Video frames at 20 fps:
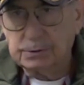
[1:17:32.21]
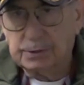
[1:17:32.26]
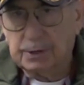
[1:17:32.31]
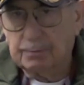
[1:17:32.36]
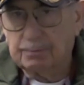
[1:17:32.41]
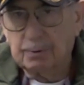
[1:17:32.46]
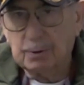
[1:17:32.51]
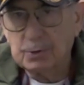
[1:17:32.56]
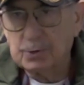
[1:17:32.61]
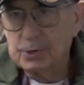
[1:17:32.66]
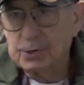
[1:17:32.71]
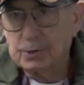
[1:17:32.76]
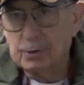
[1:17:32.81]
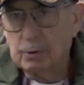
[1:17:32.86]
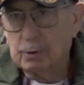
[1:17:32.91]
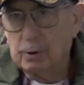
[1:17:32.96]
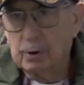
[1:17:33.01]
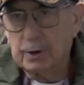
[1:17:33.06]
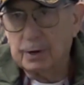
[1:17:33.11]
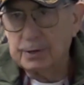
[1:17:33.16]
different
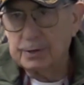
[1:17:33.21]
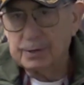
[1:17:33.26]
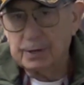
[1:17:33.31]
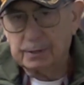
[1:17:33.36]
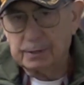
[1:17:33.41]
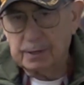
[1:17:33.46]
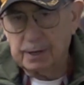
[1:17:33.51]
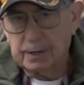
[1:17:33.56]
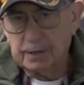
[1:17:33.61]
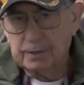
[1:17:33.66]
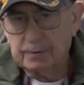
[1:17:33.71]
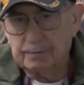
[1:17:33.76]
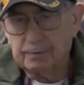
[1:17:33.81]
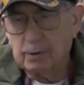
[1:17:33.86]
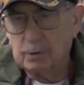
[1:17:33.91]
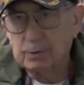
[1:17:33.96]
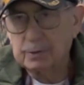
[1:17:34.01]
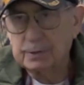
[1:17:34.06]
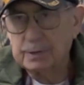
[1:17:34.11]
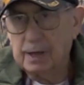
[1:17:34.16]
stories that these
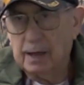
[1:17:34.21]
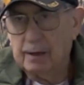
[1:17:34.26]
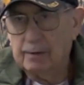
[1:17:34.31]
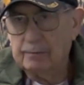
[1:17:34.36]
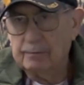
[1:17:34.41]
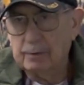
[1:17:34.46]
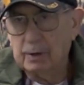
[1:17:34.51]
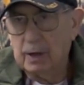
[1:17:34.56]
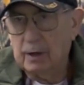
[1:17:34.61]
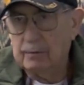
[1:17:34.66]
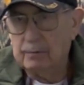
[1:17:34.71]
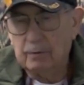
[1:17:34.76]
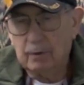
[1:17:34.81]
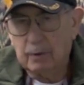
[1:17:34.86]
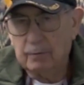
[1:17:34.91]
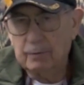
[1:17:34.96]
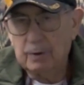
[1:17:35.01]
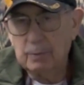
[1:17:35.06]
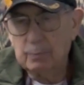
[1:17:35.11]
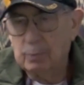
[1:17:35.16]
folks have. We have
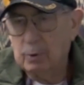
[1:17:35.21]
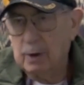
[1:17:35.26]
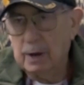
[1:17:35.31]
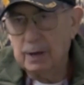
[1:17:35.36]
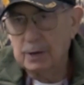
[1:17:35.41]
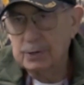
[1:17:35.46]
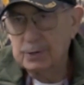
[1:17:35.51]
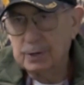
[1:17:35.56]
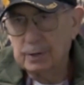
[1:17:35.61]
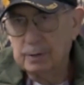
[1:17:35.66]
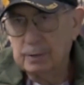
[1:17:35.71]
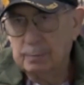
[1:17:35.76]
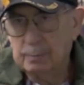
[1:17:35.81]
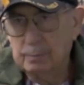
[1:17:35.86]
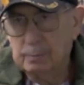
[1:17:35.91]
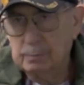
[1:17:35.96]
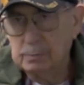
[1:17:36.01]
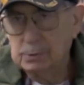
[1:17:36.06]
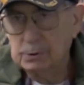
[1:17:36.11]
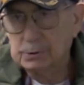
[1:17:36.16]
every branch of the
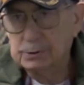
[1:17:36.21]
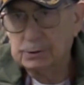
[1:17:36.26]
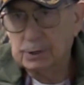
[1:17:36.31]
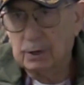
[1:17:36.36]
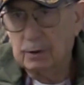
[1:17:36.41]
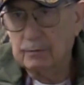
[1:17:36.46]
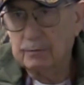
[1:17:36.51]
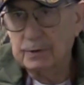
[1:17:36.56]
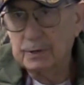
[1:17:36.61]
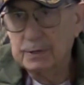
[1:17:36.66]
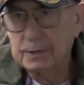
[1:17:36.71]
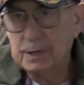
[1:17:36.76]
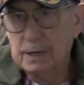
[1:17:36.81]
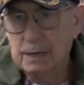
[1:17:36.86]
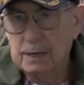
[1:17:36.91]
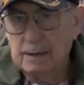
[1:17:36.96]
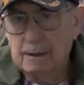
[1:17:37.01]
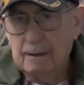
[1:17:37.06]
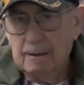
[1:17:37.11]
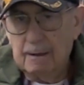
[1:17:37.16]
service.
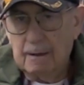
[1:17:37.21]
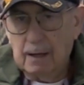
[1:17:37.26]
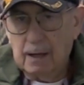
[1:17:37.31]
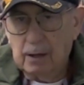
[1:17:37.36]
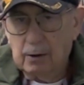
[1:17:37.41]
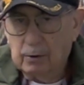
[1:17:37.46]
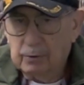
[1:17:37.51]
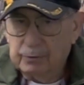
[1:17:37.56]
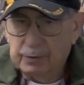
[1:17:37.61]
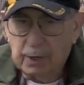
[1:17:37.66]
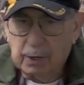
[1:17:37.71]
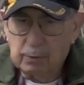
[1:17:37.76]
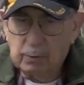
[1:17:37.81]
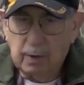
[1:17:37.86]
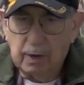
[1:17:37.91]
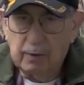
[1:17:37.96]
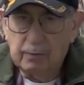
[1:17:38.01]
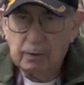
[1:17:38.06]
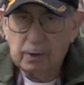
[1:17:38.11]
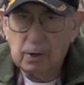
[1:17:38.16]
I don't think
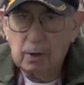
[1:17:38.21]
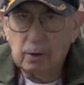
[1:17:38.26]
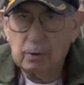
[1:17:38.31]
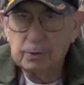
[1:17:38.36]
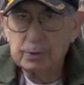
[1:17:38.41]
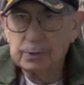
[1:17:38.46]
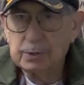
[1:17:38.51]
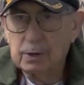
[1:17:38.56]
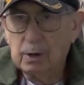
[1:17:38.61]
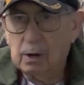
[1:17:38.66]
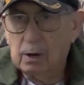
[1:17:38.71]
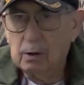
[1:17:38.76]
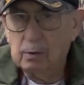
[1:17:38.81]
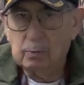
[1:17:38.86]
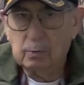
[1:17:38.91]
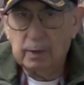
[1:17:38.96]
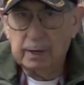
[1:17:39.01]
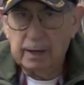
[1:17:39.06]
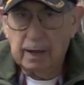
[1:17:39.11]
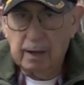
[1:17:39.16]
we have a Coast
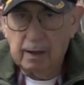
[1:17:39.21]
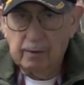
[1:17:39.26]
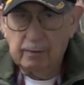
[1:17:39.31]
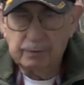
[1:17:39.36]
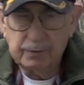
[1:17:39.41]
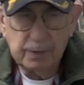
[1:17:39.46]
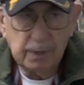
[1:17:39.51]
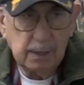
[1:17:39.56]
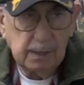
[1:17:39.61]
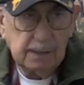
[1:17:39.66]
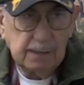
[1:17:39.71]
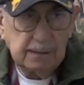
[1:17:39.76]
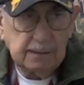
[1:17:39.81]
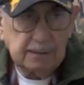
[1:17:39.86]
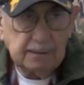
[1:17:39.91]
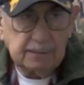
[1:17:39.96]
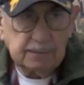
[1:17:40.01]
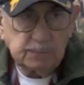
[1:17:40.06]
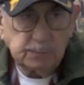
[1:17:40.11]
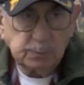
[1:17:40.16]
Guard. We have
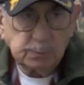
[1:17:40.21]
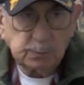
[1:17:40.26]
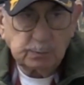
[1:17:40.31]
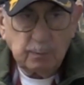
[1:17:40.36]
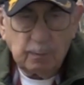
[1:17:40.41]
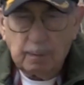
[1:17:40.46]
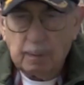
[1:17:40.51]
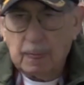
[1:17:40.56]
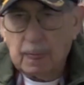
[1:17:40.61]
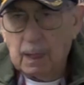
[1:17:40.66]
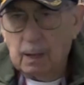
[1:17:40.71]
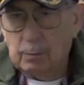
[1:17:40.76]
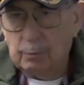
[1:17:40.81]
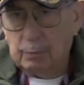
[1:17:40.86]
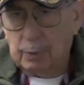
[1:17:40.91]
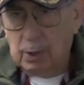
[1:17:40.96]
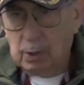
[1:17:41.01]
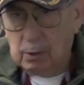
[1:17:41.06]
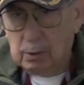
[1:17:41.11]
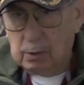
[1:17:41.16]

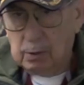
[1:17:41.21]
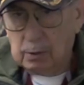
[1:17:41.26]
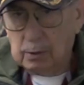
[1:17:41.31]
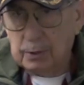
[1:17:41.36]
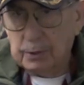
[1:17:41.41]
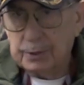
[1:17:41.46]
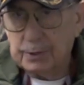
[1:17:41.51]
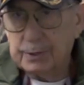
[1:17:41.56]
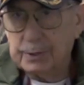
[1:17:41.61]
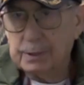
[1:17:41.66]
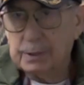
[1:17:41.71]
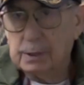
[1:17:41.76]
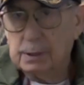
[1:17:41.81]
buglers.